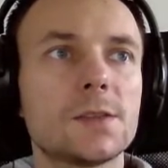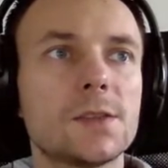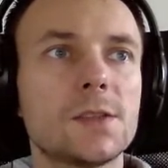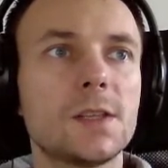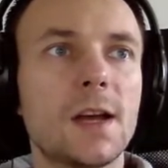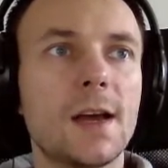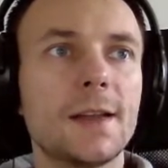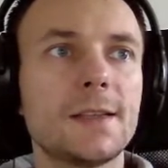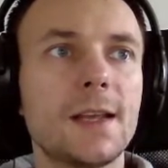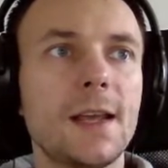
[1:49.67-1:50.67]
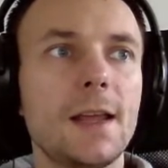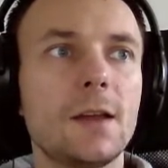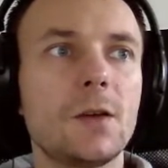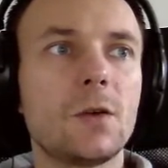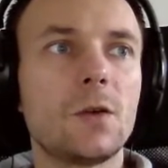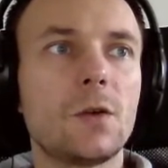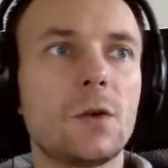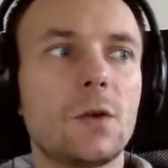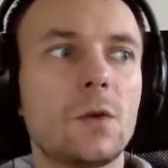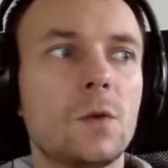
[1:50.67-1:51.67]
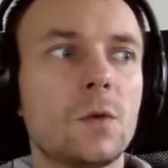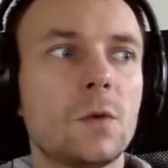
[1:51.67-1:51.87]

start it, or